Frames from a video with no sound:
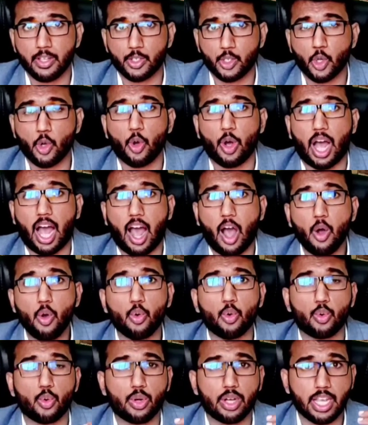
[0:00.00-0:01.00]
So
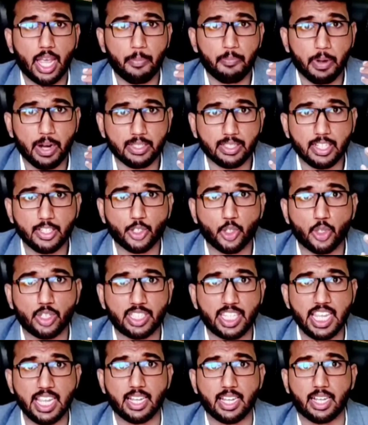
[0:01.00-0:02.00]
how a person
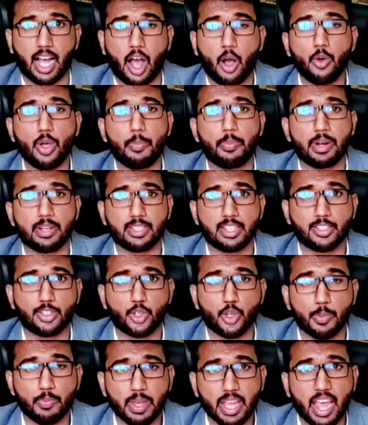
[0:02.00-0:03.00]
should think, how a person
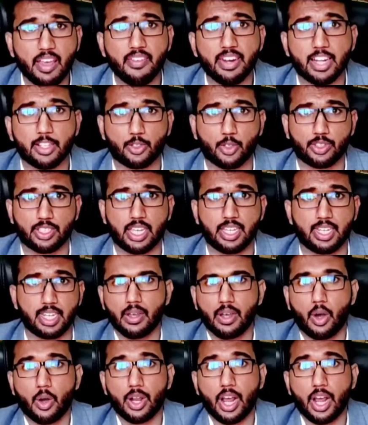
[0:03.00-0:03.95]
should behave in a society,